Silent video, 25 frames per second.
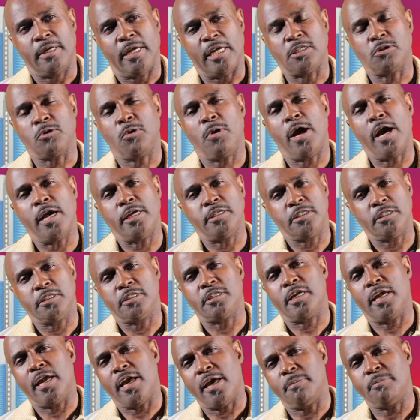as quiet as it's
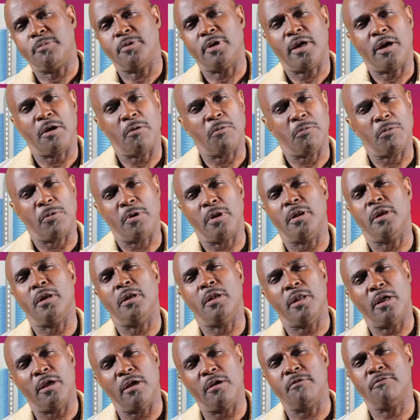kept, I really
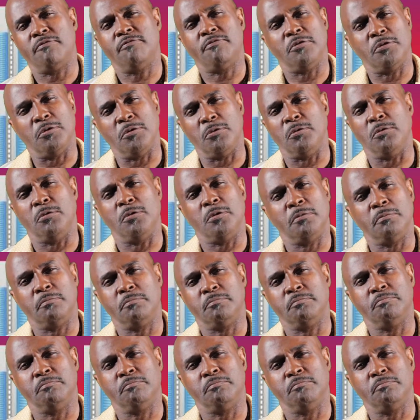love food.